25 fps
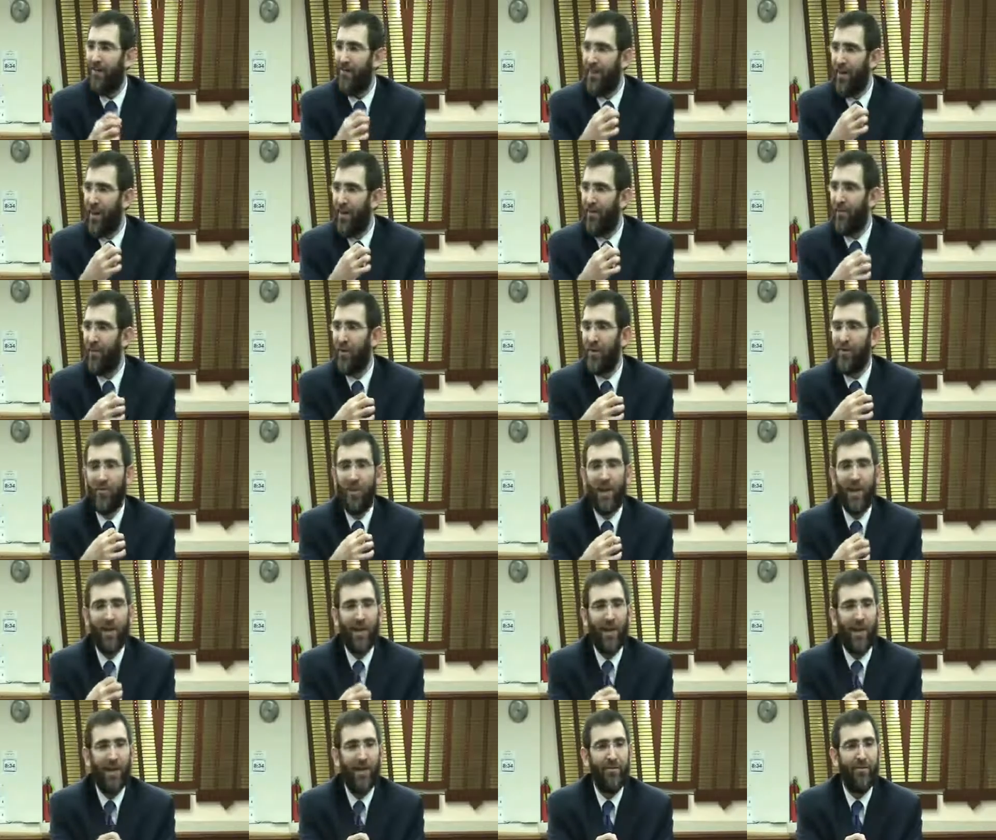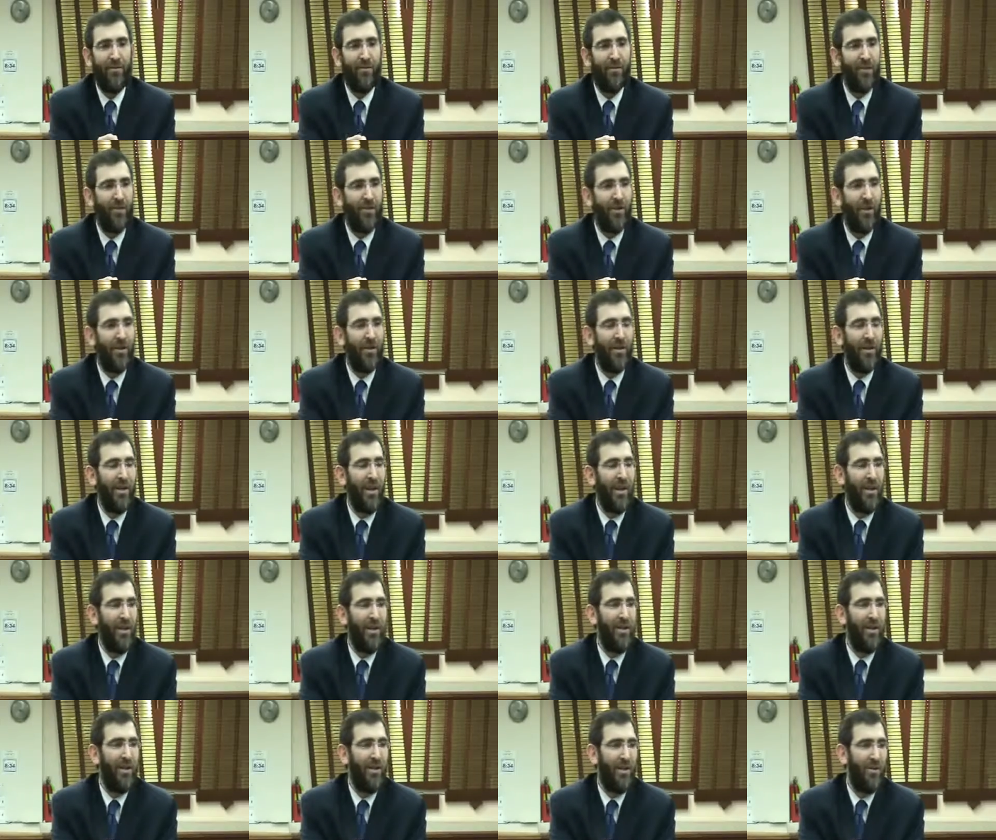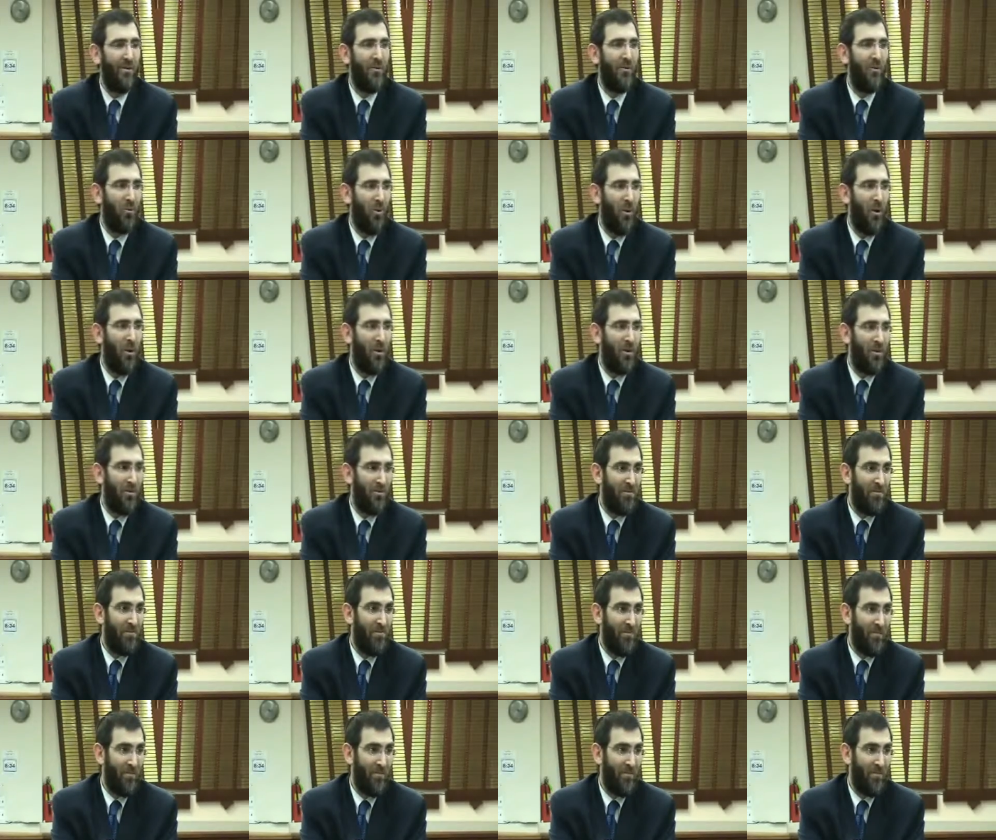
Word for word: have never in my life done anything wrong.